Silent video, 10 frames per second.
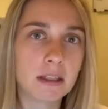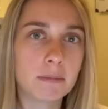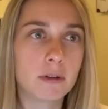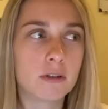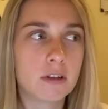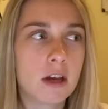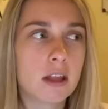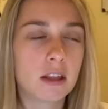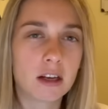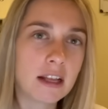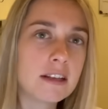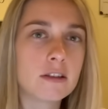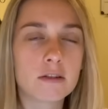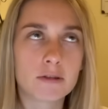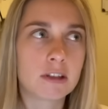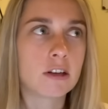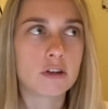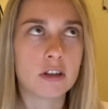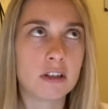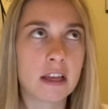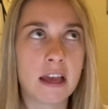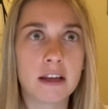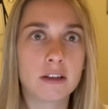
because the Glazers are essentially saying